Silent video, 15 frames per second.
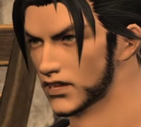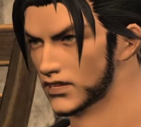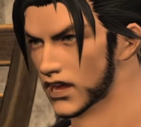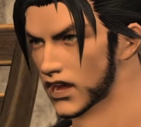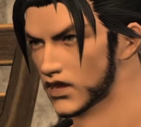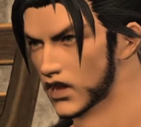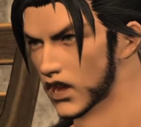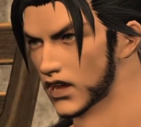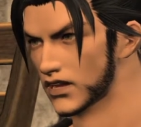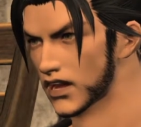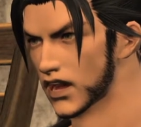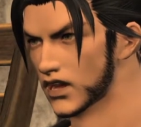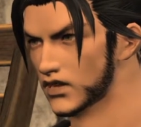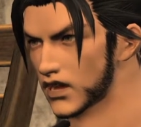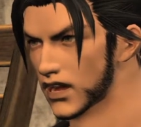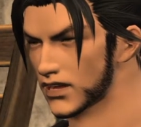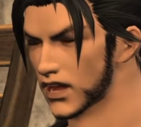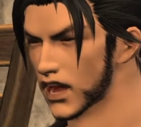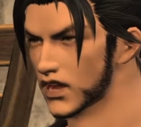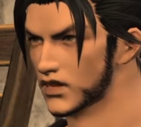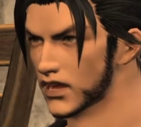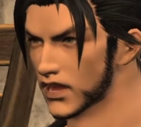an Imperial fleet
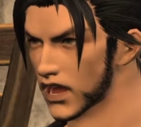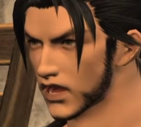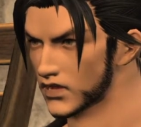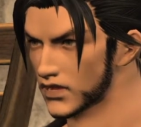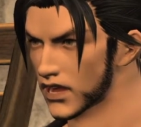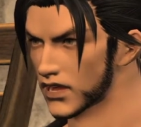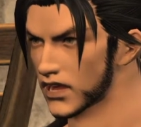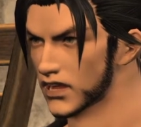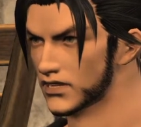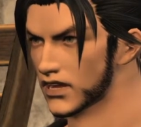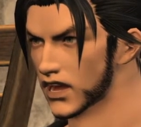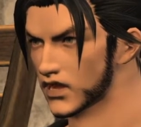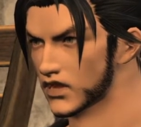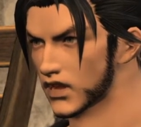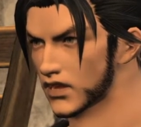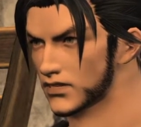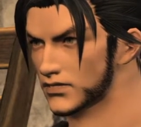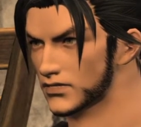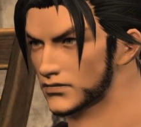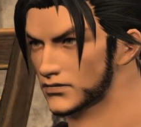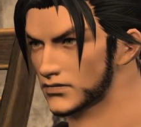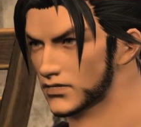were to advance upon Doma,
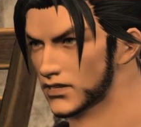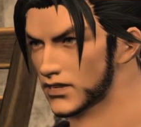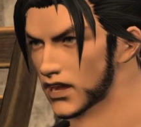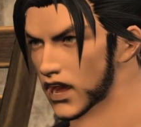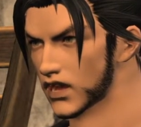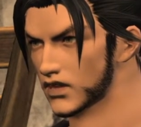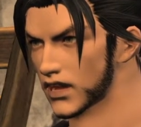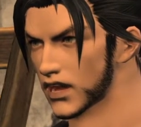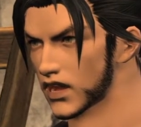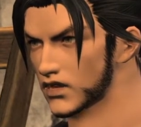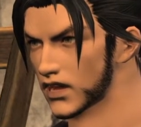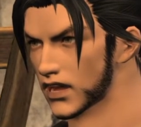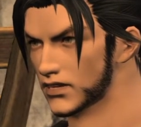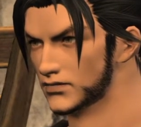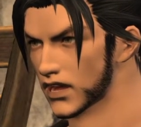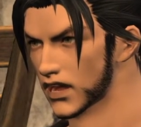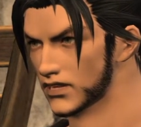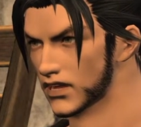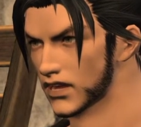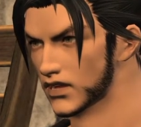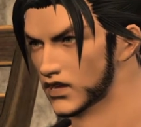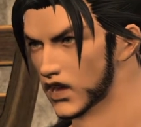it would now have little
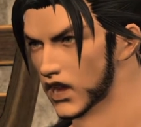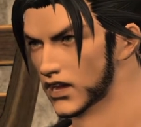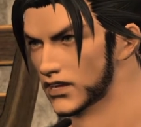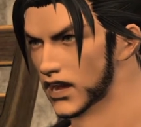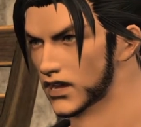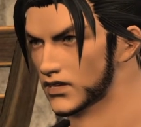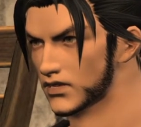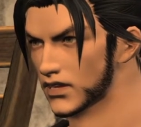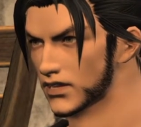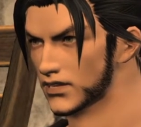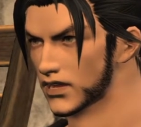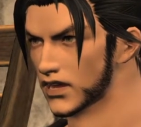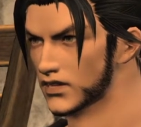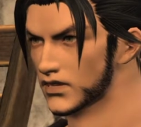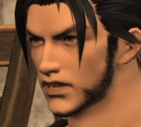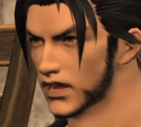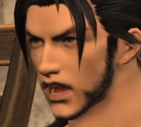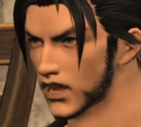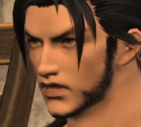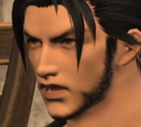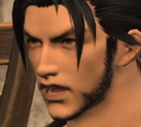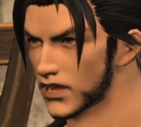choice but to travel, as
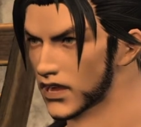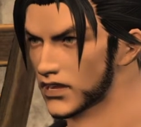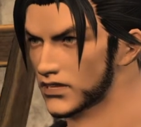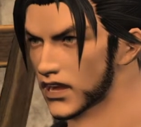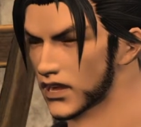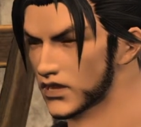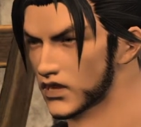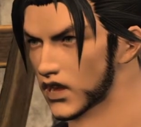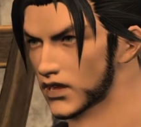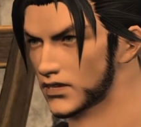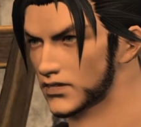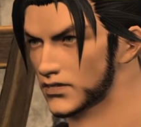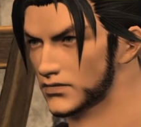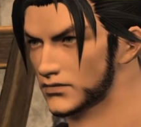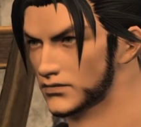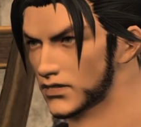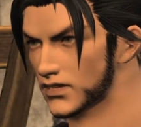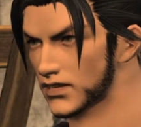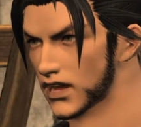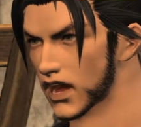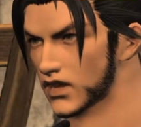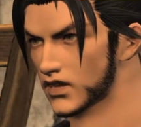the crow flies,
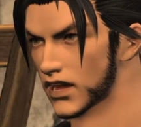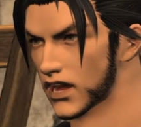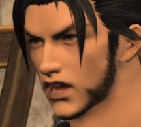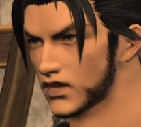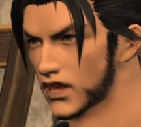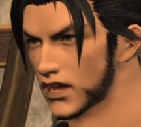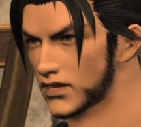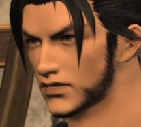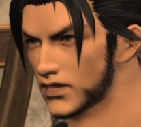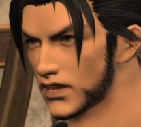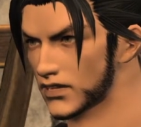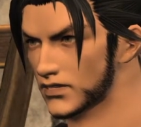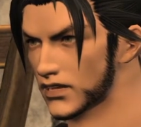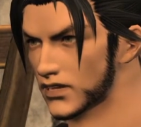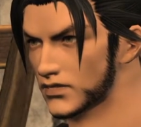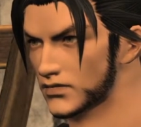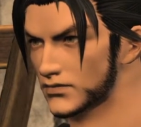over the burn.